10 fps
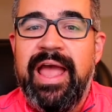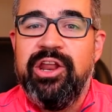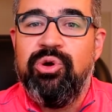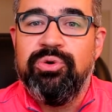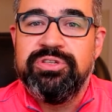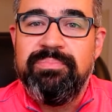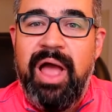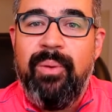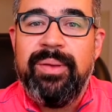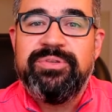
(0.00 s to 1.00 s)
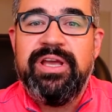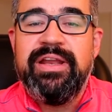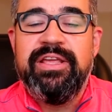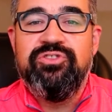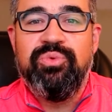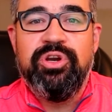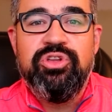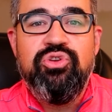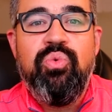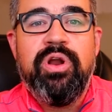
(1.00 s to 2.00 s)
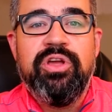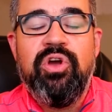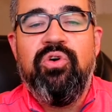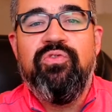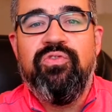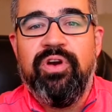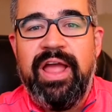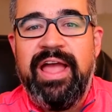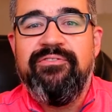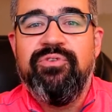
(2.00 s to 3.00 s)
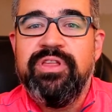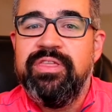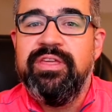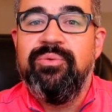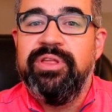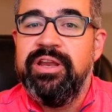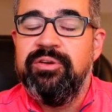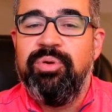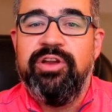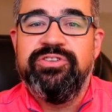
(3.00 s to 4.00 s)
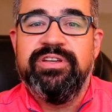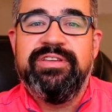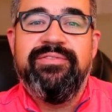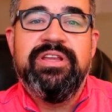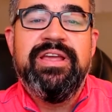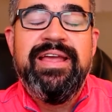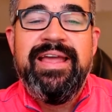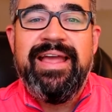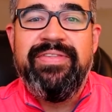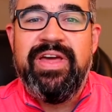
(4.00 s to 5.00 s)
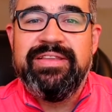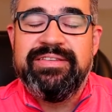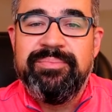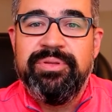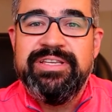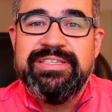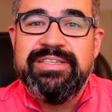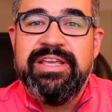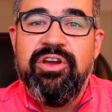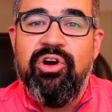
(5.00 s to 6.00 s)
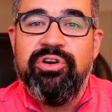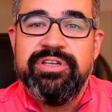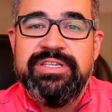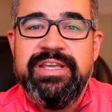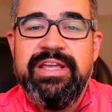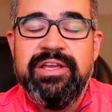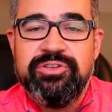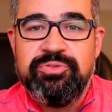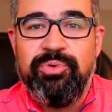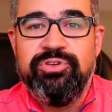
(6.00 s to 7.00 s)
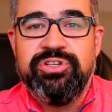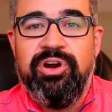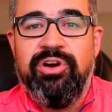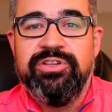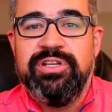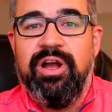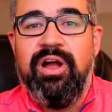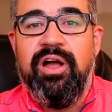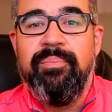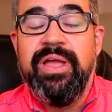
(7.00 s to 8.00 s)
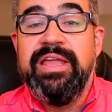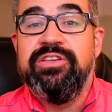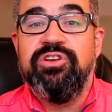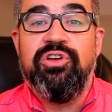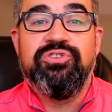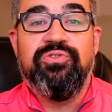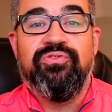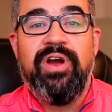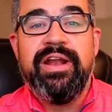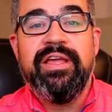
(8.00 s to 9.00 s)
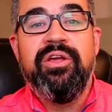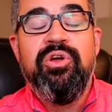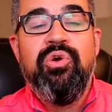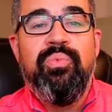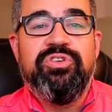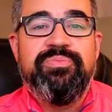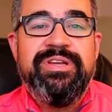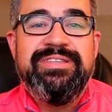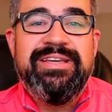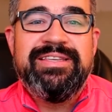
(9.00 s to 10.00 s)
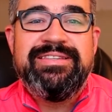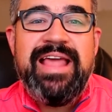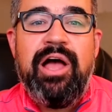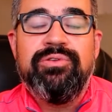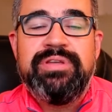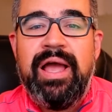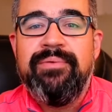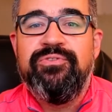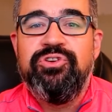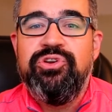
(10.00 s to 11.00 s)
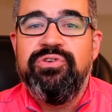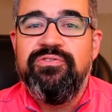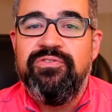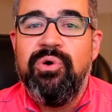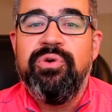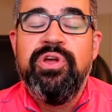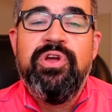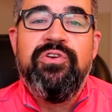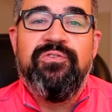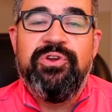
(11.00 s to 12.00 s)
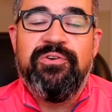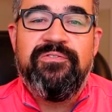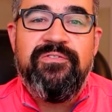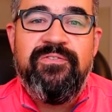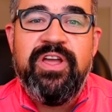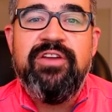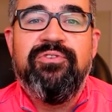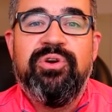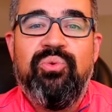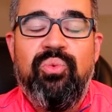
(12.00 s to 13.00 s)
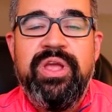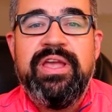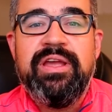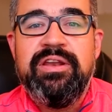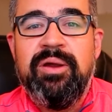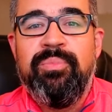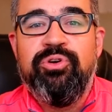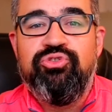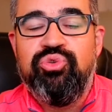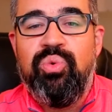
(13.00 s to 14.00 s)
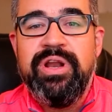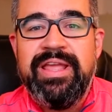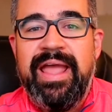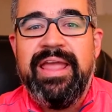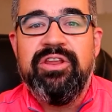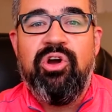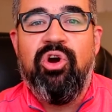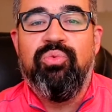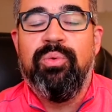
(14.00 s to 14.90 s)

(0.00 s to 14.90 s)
And of course, my website is where you want to go for everything related to Project 70 and that is simply crtsportscards.com. It is also Friday, which means it is now time for you to vote for your favorite week number 28 card.